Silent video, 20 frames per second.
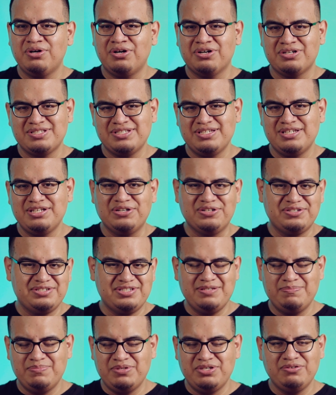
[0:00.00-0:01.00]
are seeing your
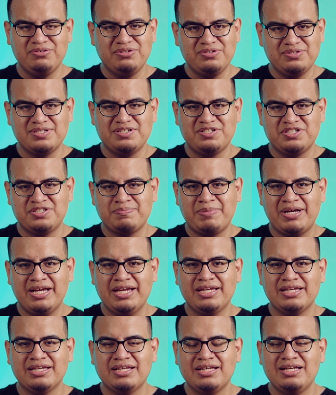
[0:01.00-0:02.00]
CPU usage
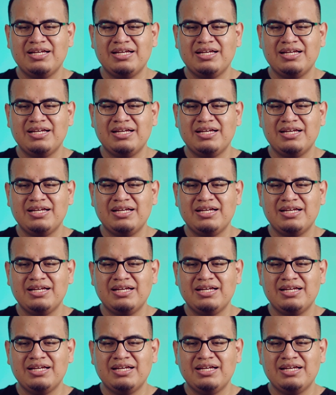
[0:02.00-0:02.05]
spike,